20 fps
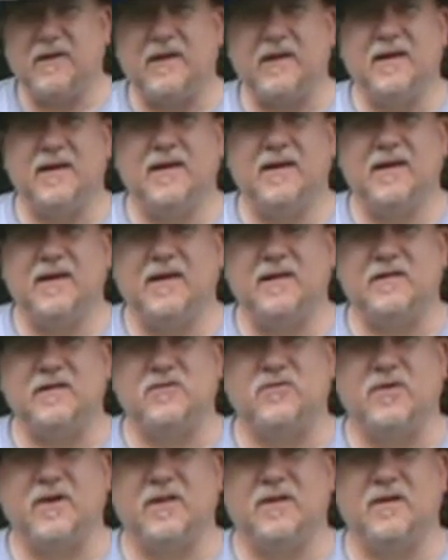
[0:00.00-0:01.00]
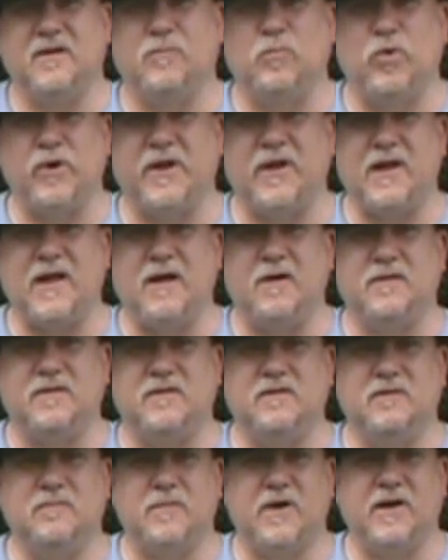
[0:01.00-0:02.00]
and I just wanted to bring you out
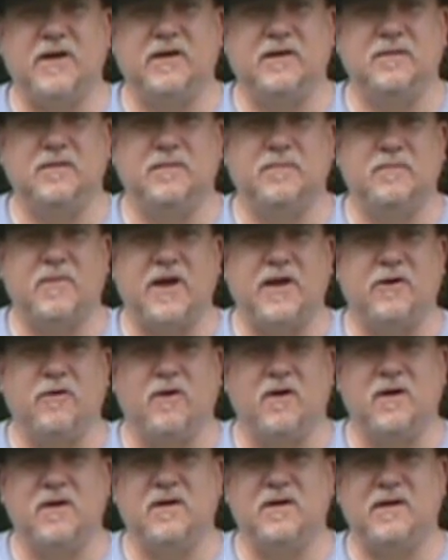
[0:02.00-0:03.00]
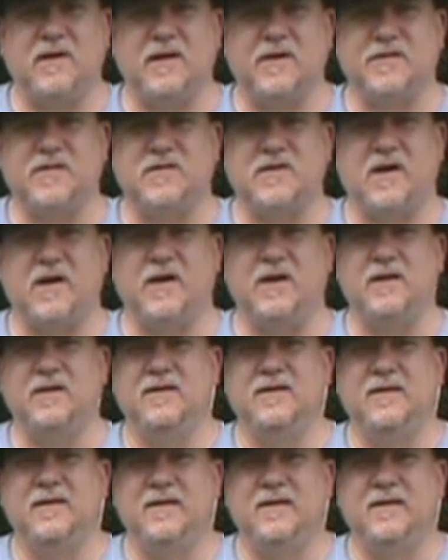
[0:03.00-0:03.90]
to my garden outside.